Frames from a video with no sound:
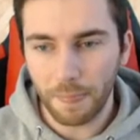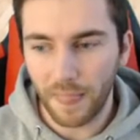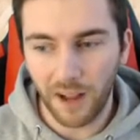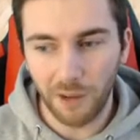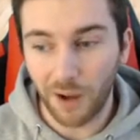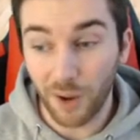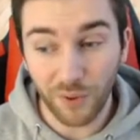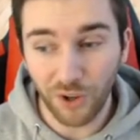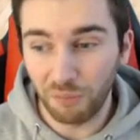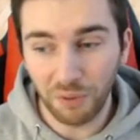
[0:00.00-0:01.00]
Um, I
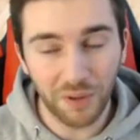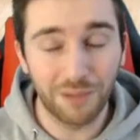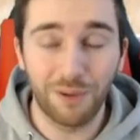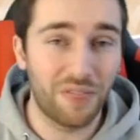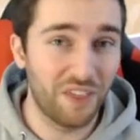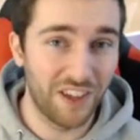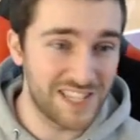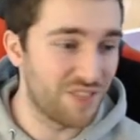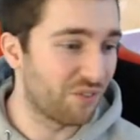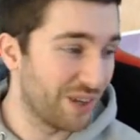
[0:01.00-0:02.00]
would not be winning by
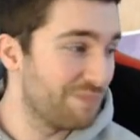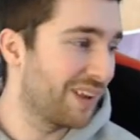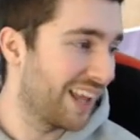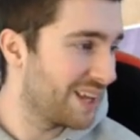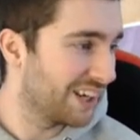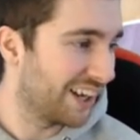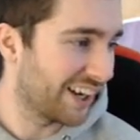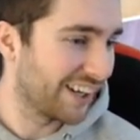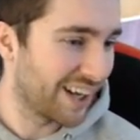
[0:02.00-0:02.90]
thirty-three playing like I